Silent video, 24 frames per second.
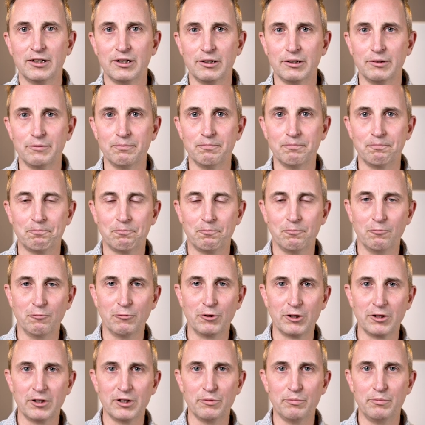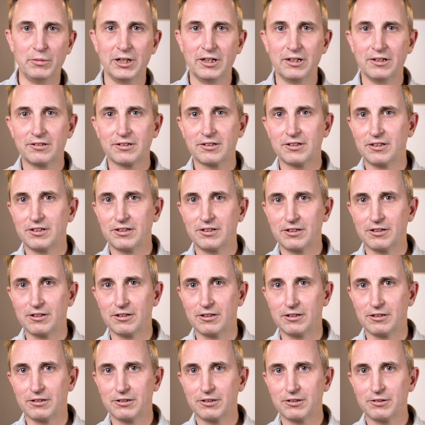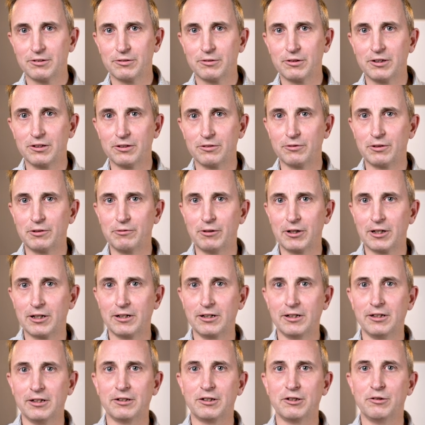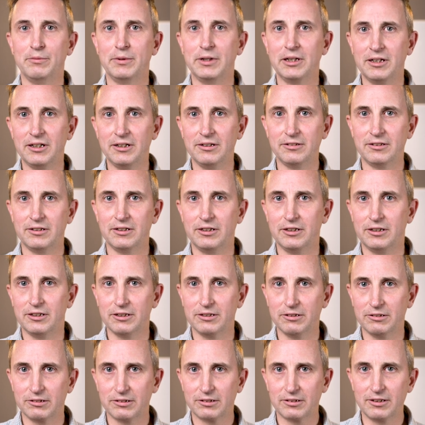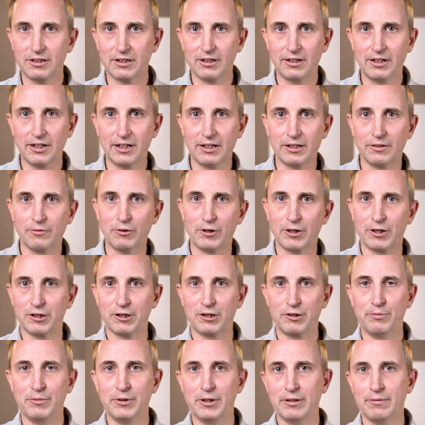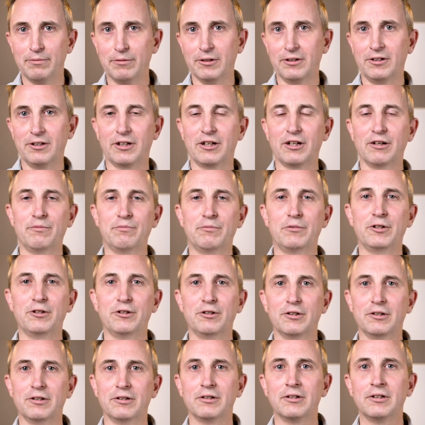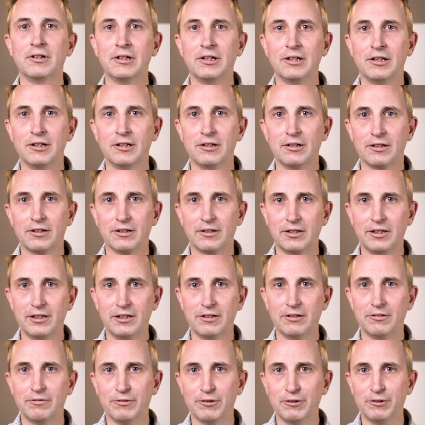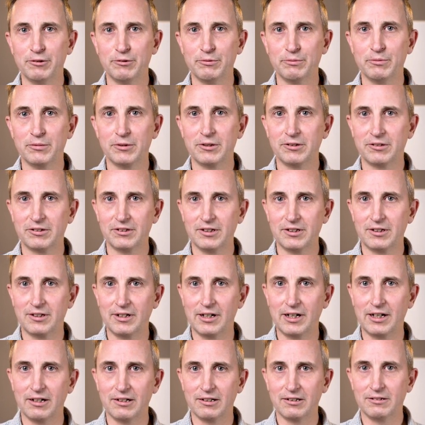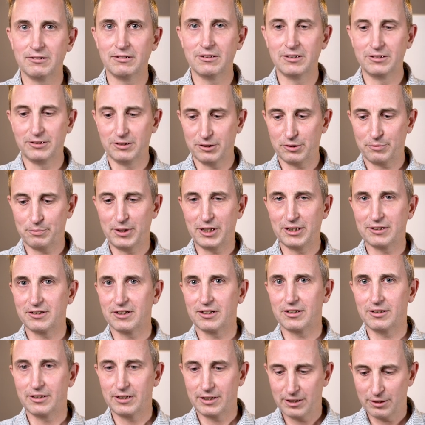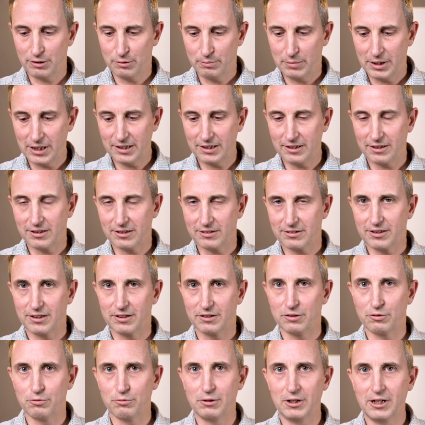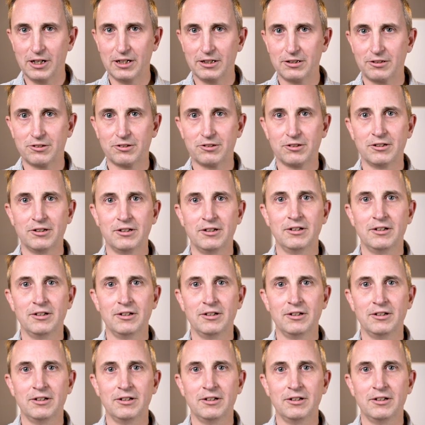Um, one of the biggest concerns is we wanted it to be easy to use. The client wanted to be able to come to the theater room, sit down, and just basically hit a button that says watch,